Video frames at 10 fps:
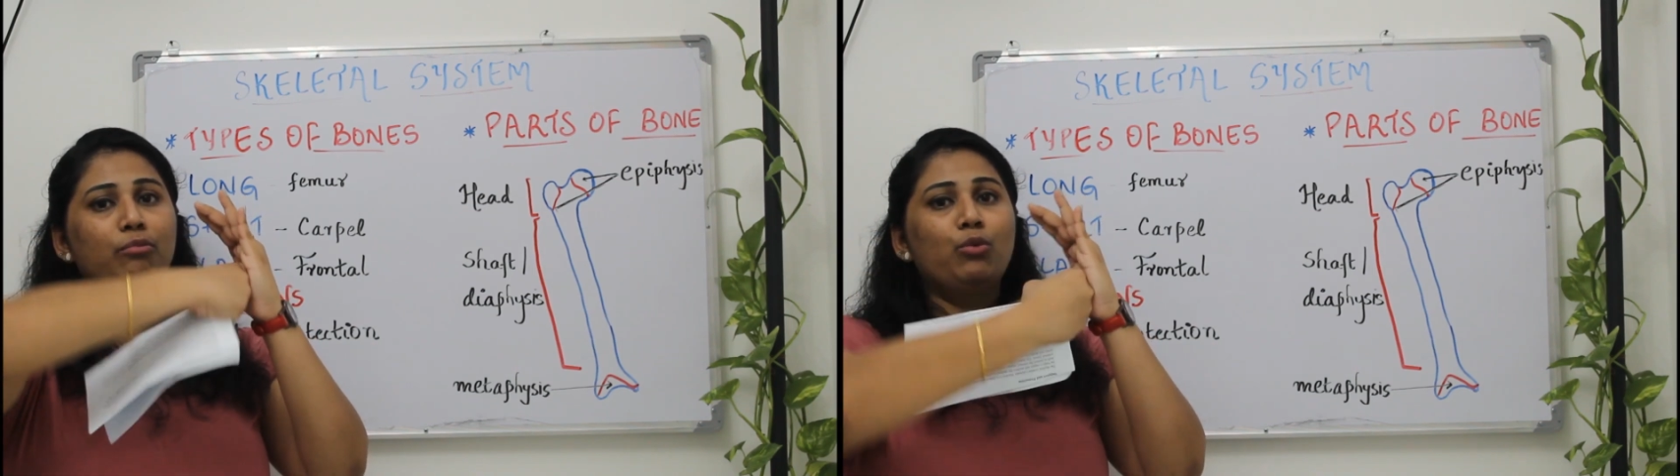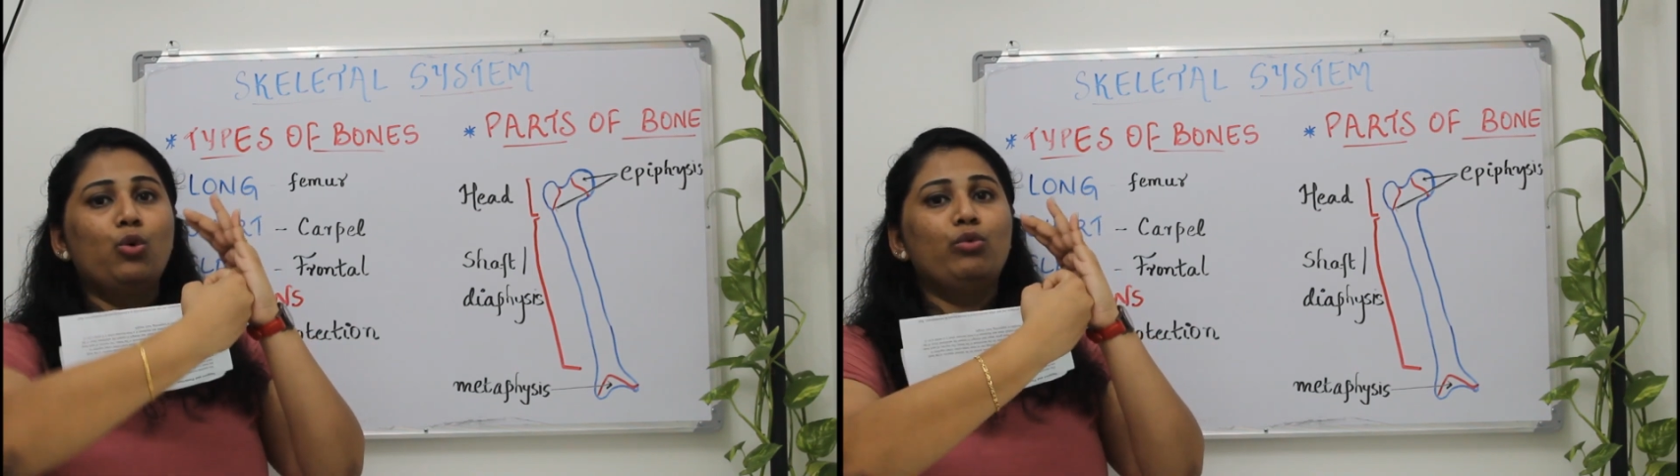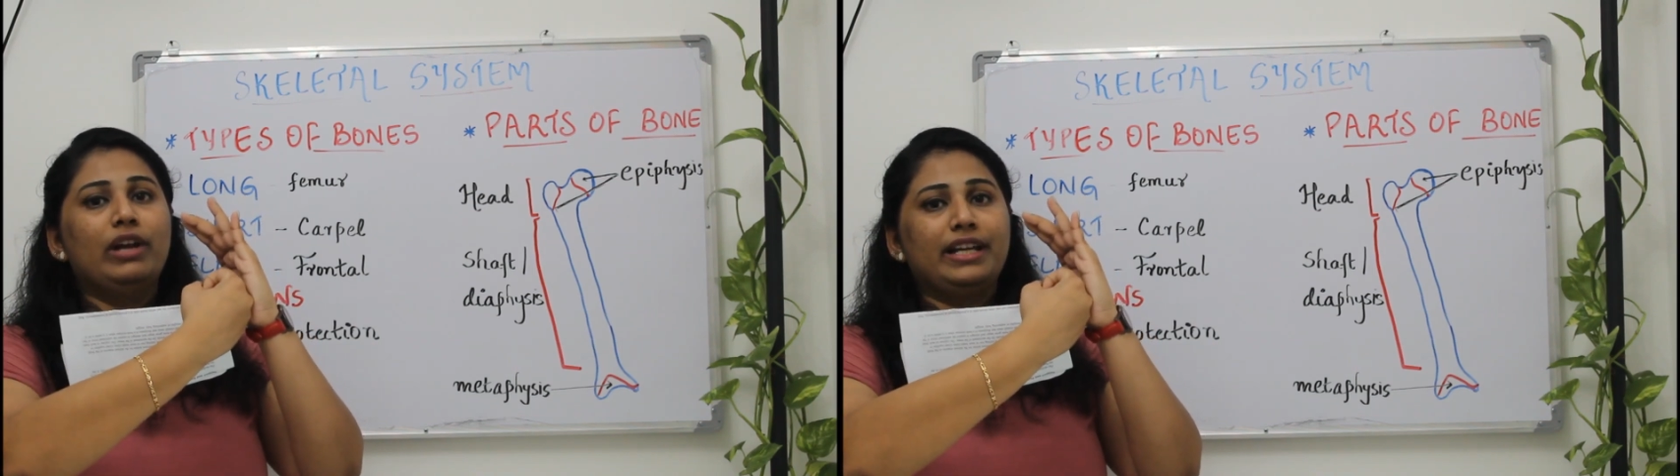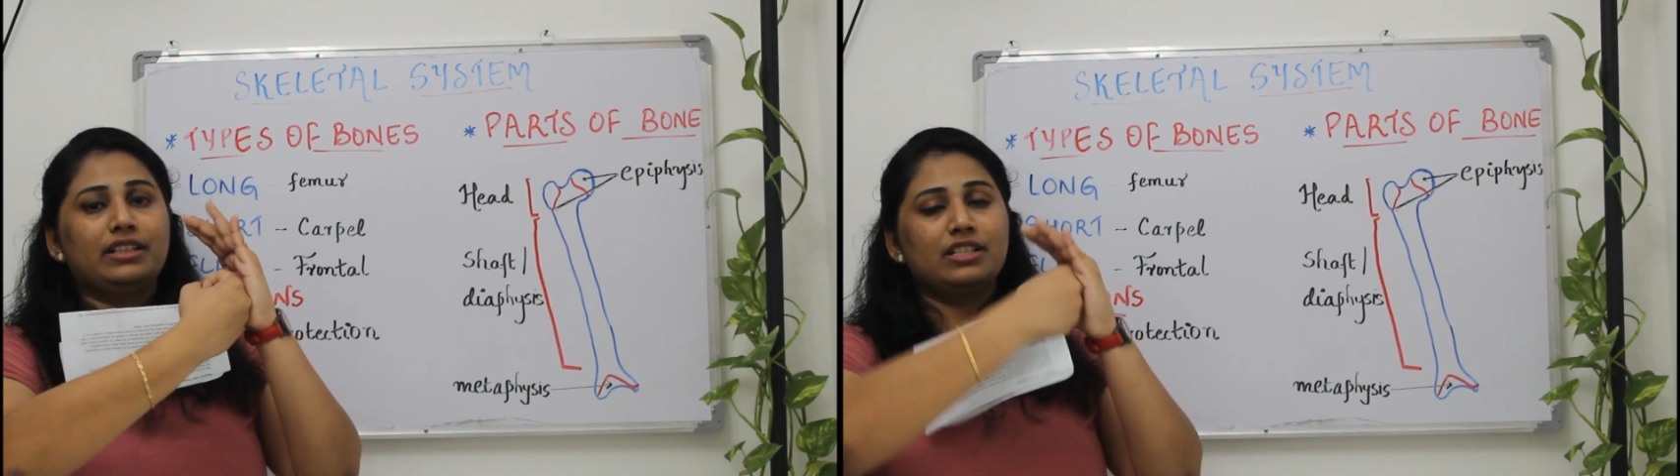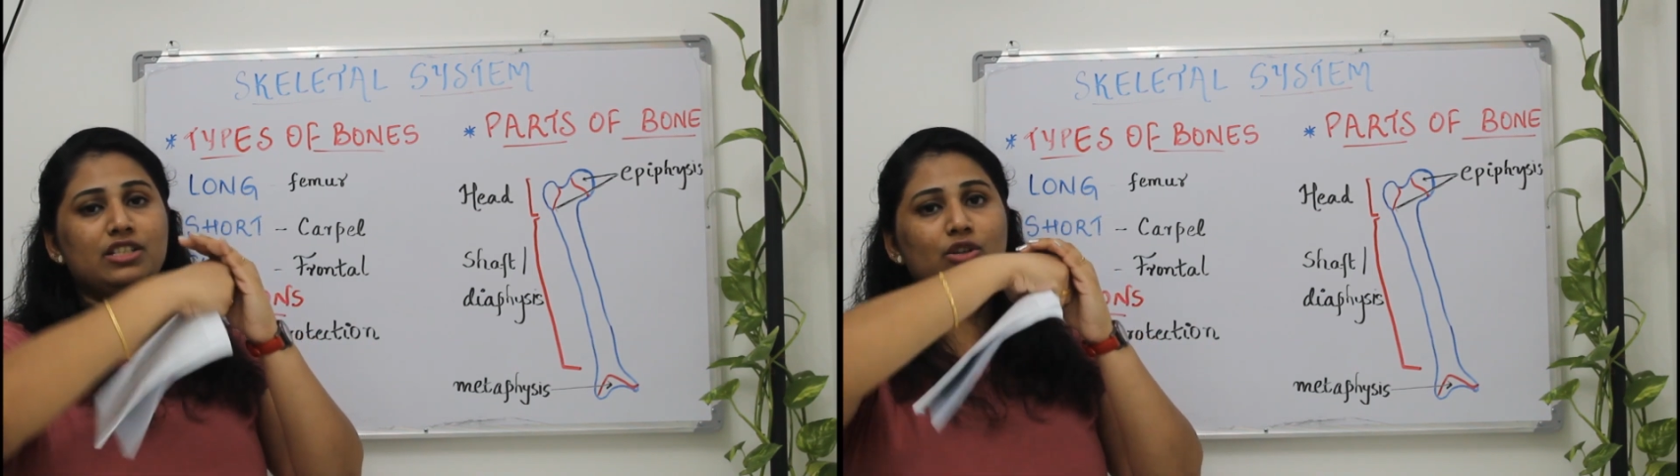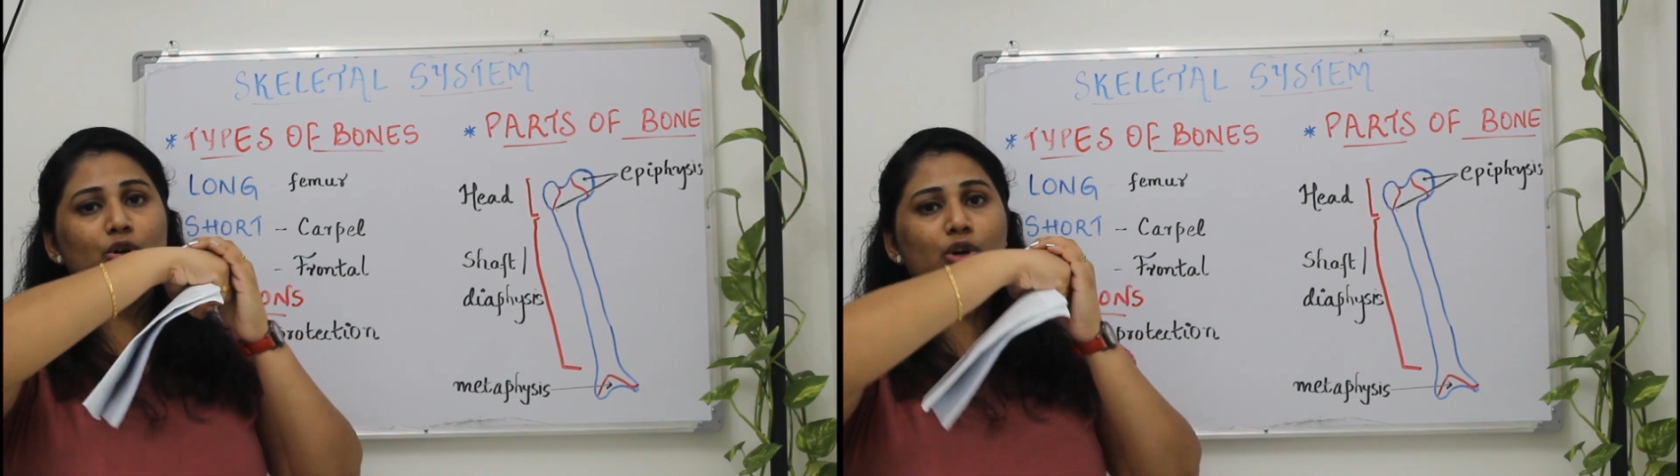move like this.